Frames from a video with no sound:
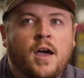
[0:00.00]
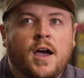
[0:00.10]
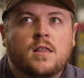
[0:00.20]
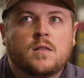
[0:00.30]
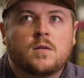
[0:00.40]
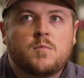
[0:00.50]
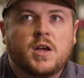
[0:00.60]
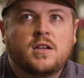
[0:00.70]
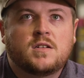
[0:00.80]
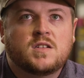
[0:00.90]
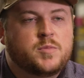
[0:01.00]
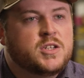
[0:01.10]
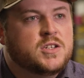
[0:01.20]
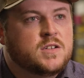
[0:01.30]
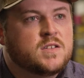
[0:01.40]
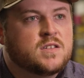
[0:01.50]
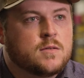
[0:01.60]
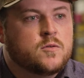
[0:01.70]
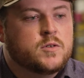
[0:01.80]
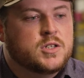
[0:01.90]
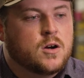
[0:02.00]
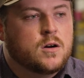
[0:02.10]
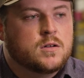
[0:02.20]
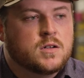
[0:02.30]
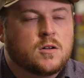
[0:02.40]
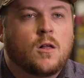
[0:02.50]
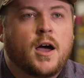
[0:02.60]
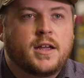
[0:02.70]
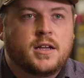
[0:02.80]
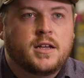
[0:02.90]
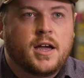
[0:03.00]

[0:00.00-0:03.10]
and many species, some of which are declining